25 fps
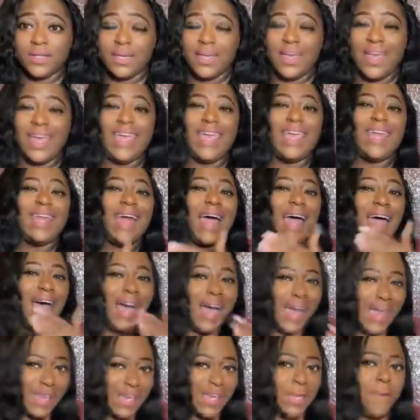And
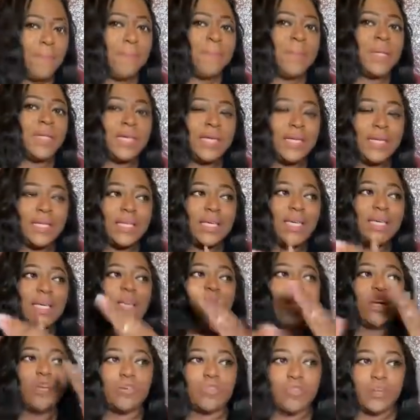I completely
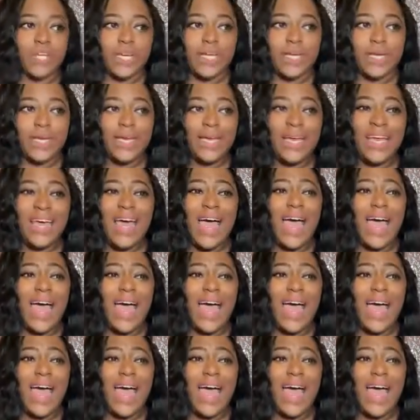agree.